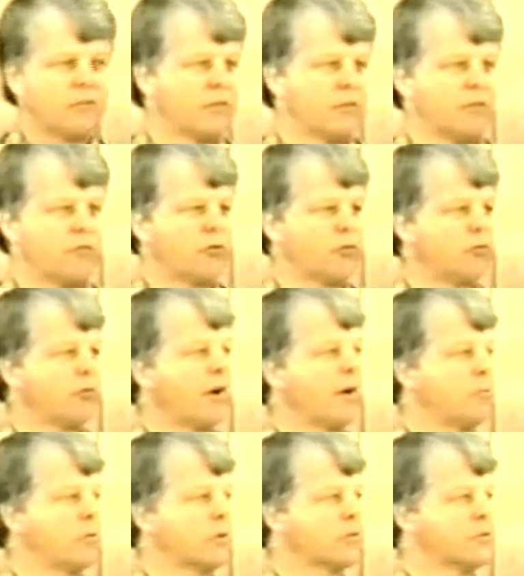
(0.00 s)
First
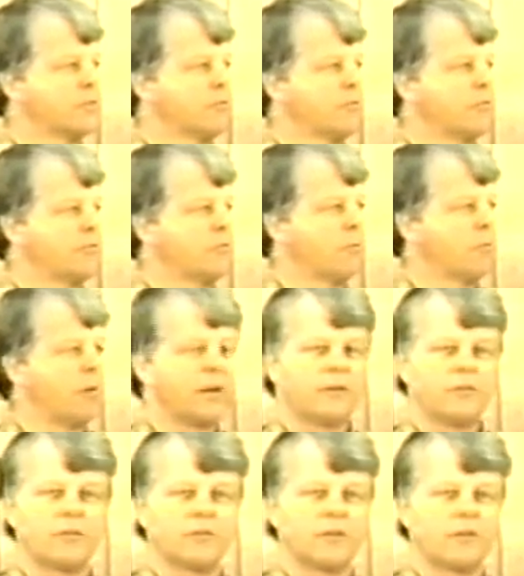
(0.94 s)
five books of the
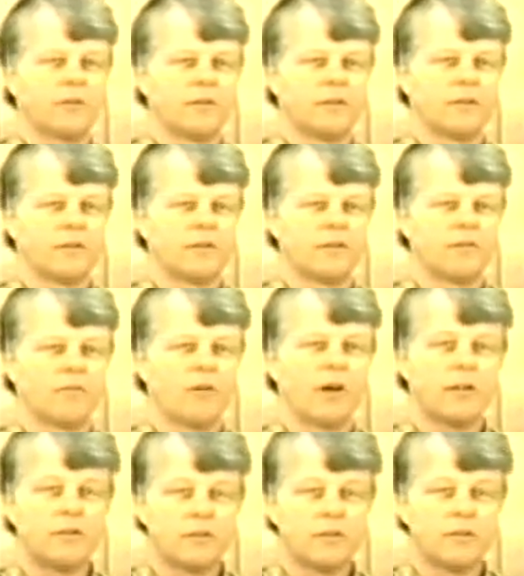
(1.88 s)
Pentateuch,
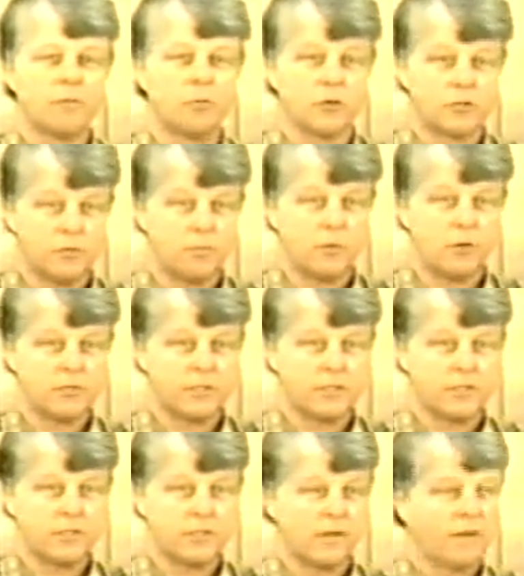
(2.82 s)
right? The books of
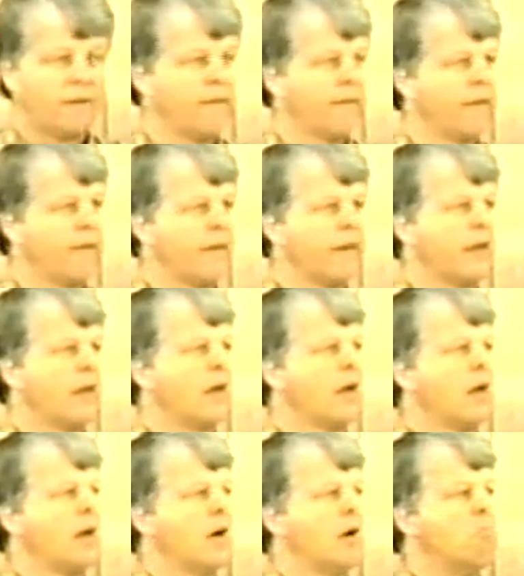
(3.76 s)
Moses.
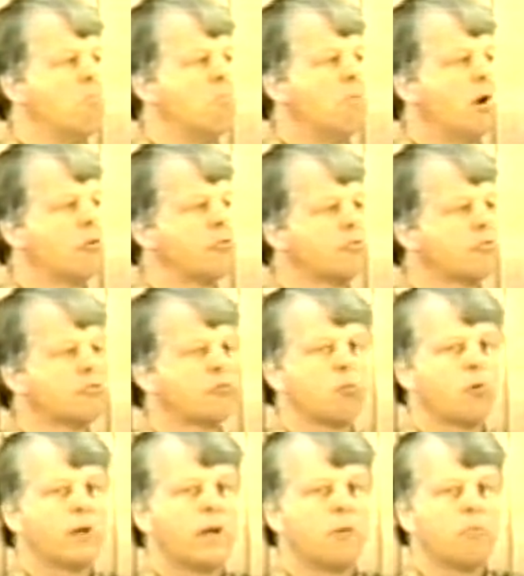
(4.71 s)
Moses
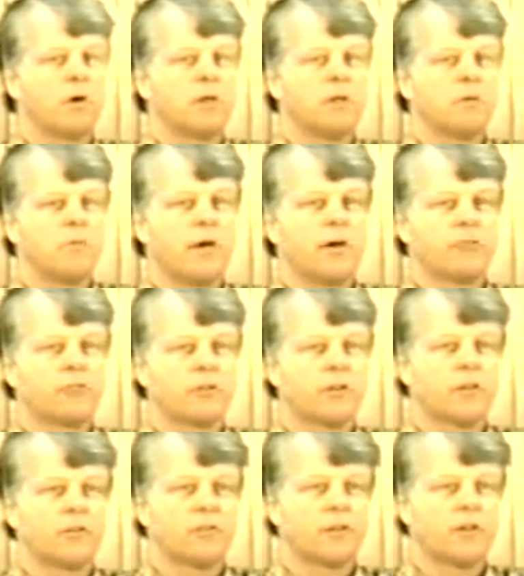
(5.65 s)
went up on the mount to
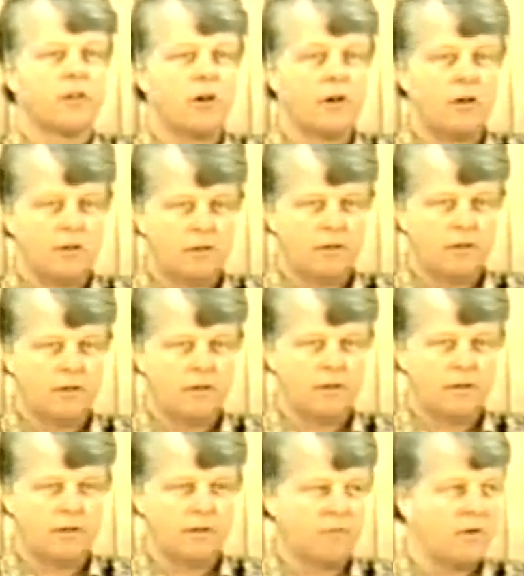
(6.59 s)
get the law,
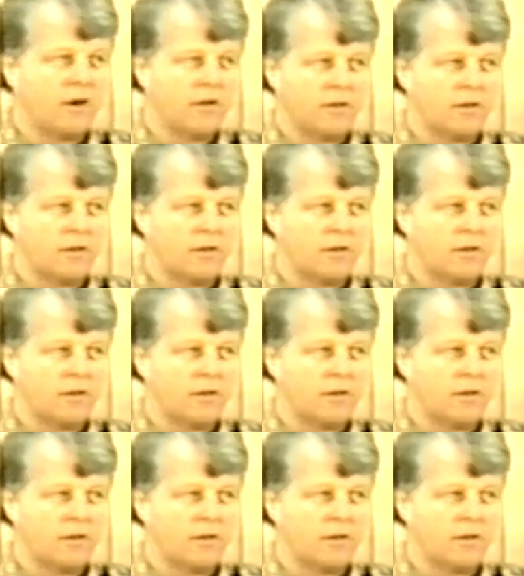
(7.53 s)
right?